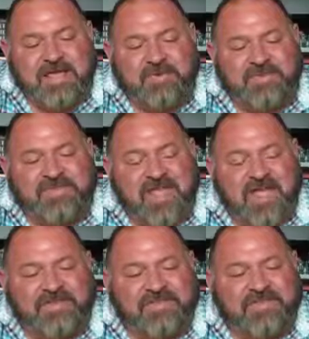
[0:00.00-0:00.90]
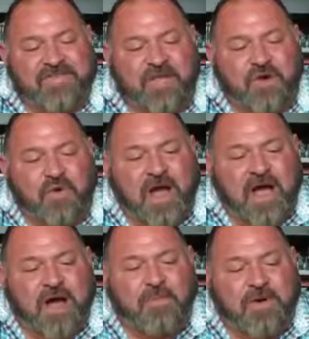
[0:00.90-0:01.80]
It was nice to know
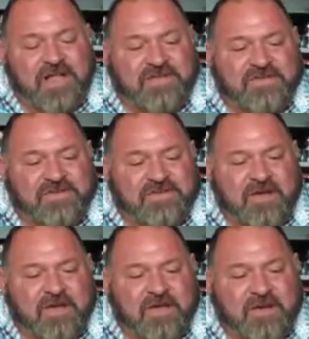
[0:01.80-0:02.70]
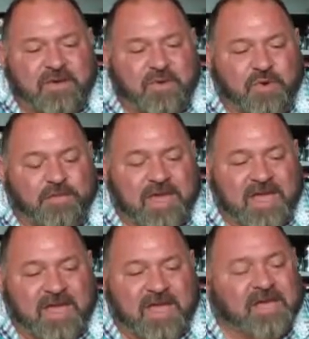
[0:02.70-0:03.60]
how much we were
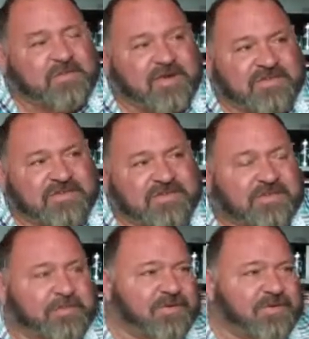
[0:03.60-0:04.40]
paying in commissions as a